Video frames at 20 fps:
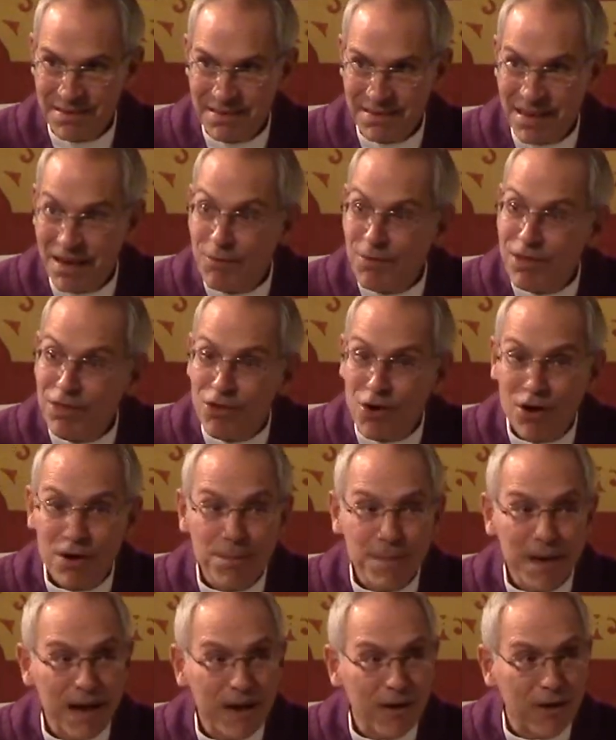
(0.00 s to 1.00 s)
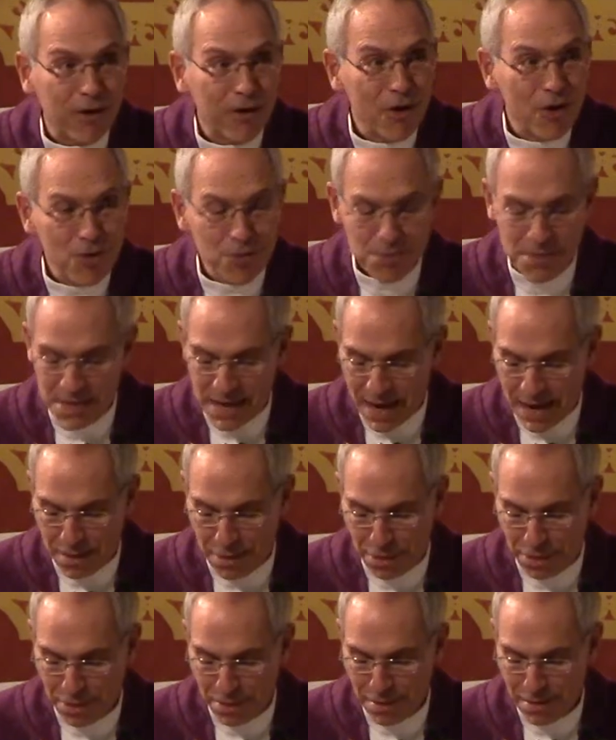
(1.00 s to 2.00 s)
Have we thought about our own
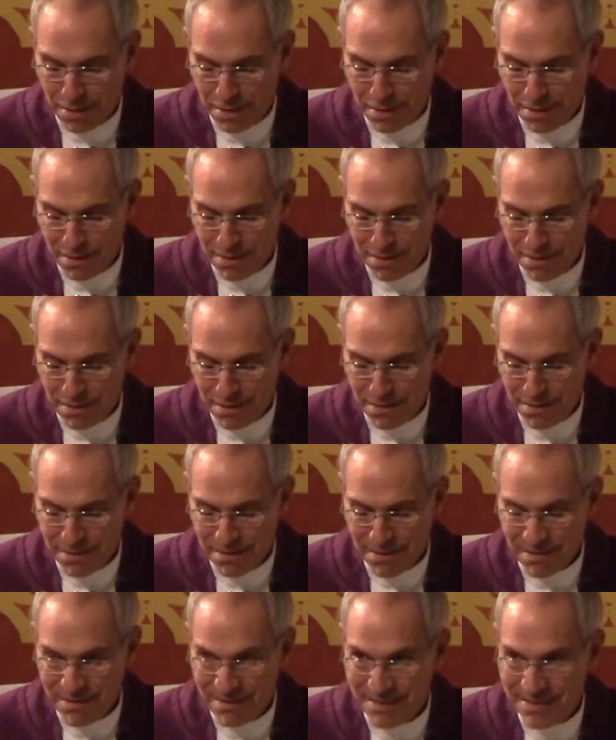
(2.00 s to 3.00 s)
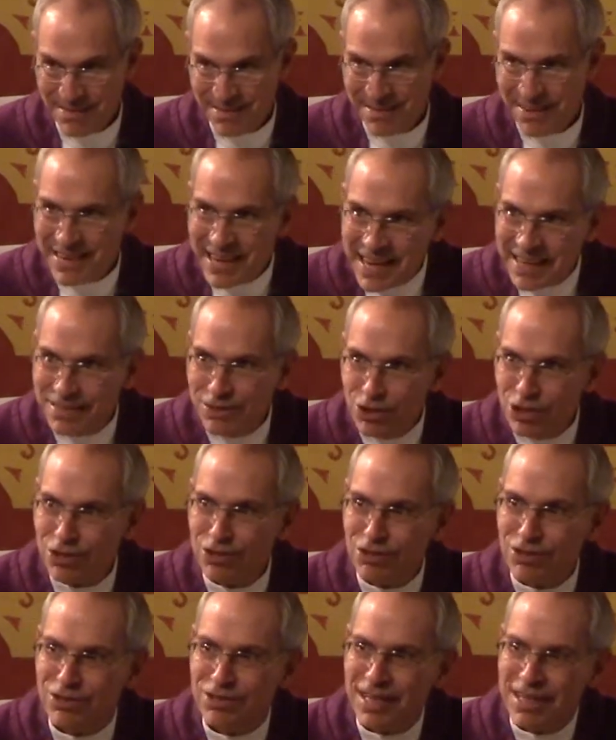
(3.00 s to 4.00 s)
death? Again,
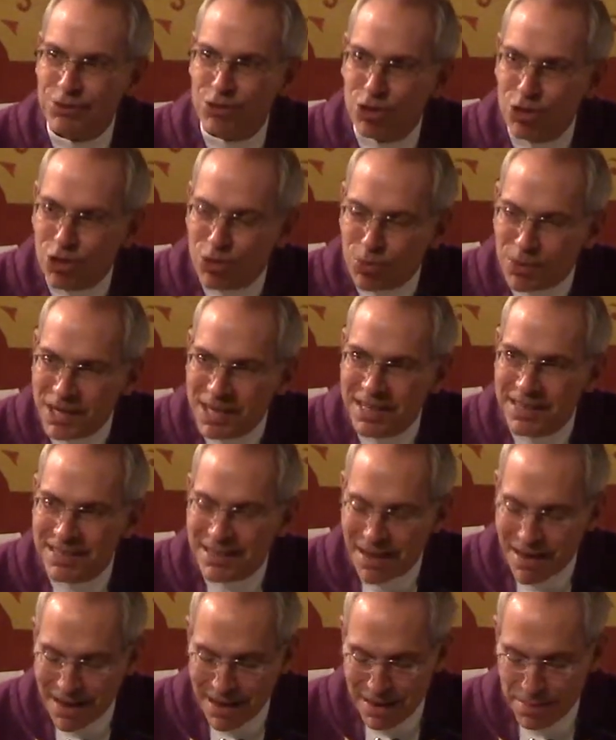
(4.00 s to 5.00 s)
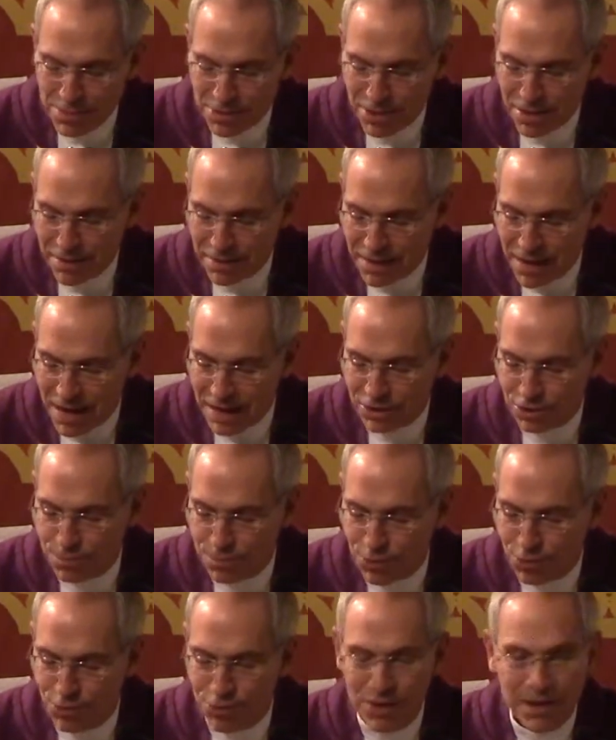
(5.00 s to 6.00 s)
Jesus says three times in our
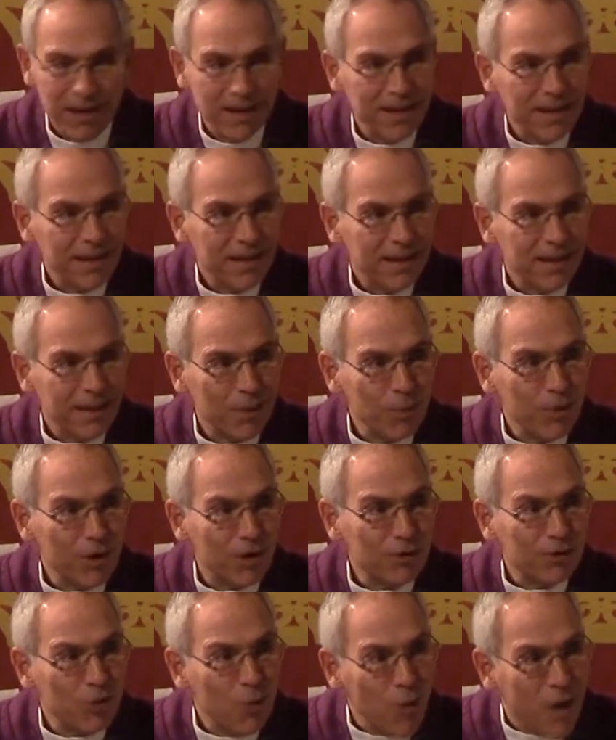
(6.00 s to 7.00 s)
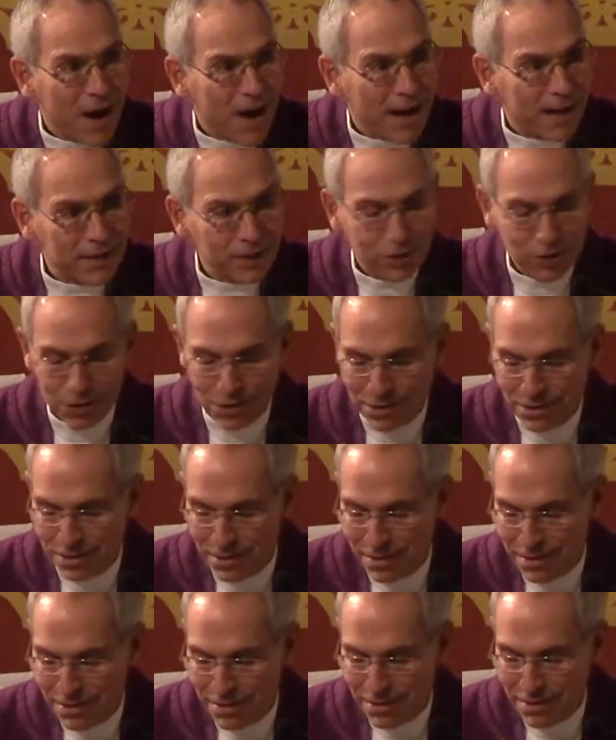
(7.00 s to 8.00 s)
gospel that we are to watch,
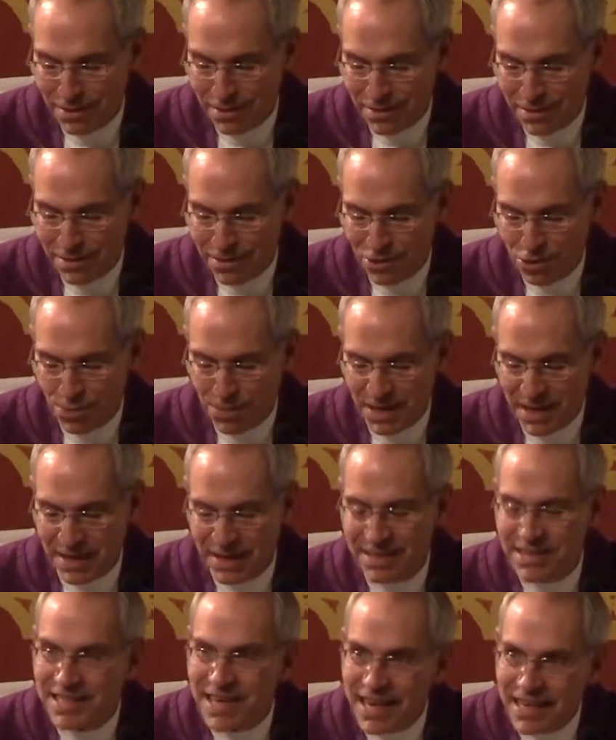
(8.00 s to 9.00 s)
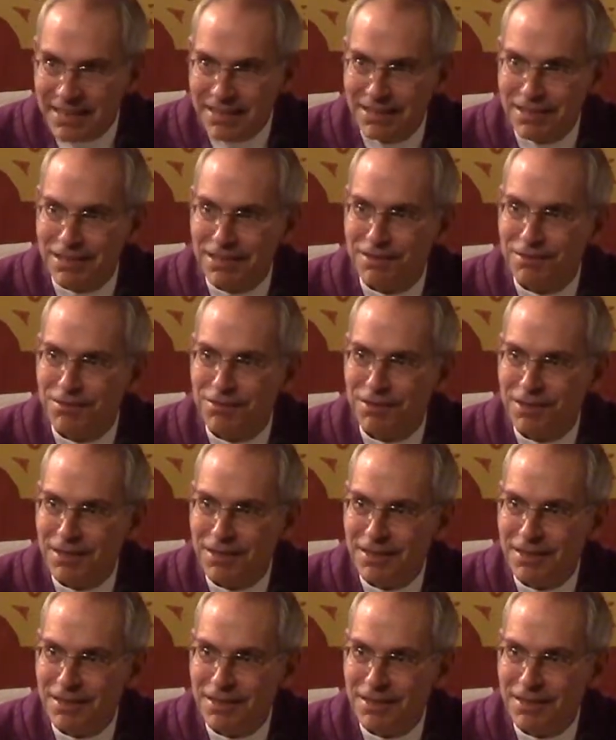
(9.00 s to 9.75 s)
to be attentive,